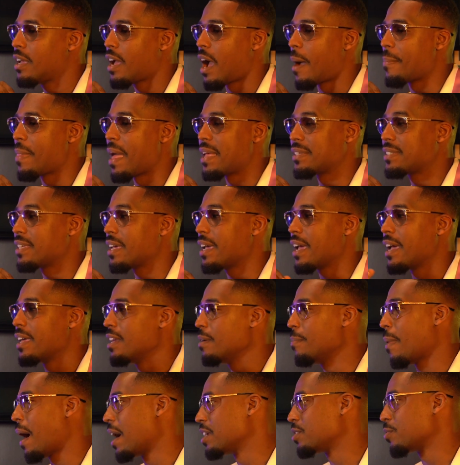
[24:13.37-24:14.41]
I'm not saying
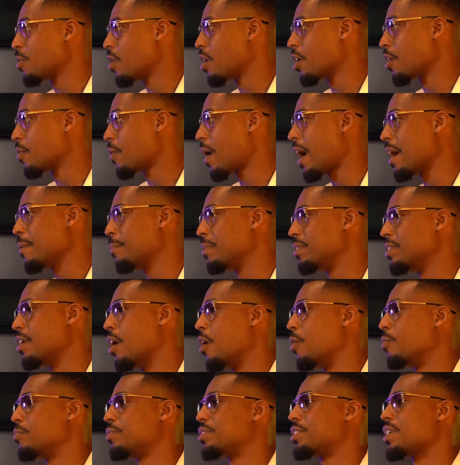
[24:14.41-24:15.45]
anybody's wrong or right, but
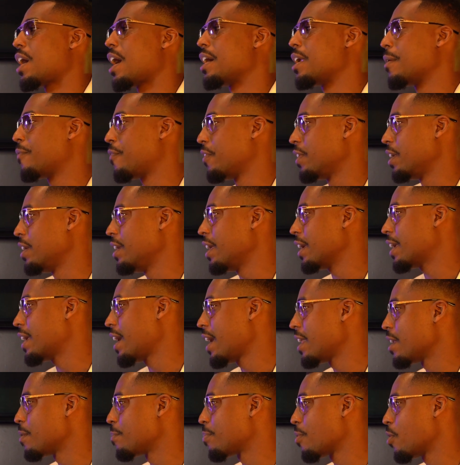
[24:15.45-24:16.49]
don't sign up for the Nick
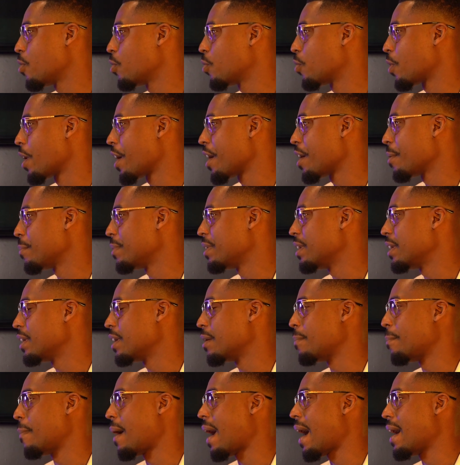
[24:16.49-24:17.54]
Cannon program and then
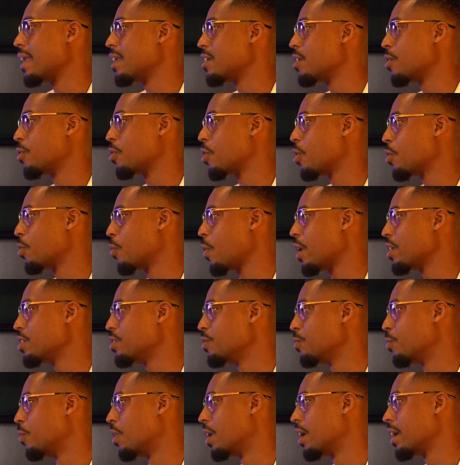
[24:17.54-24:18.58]
get mad and don't go the way
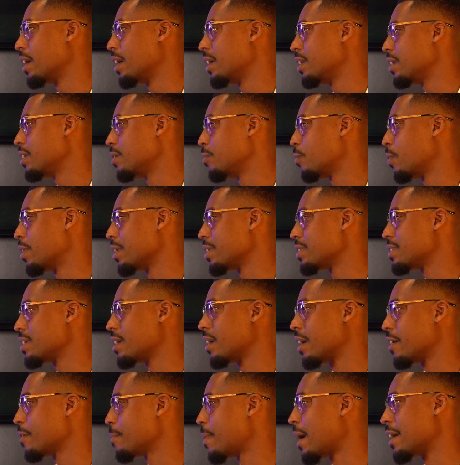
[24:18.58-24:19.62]
you want and then want to
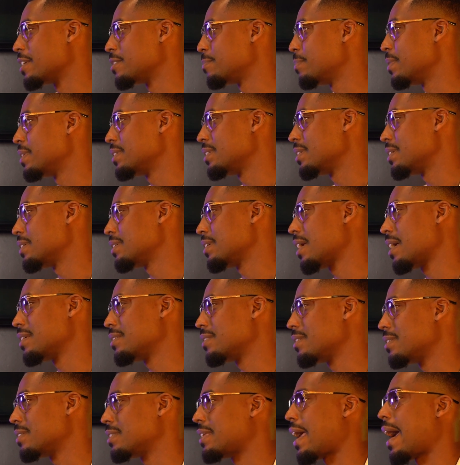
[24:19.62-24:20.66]
tell everybody's business.
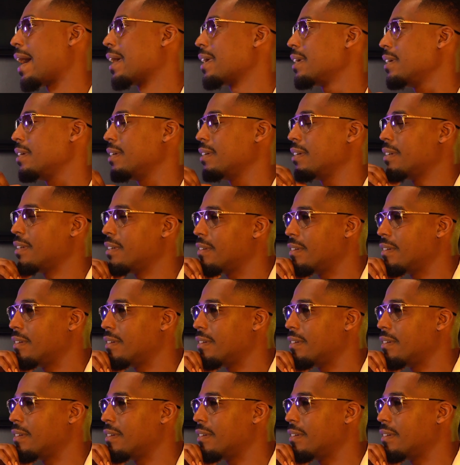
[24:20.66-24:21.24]
That's just tacky.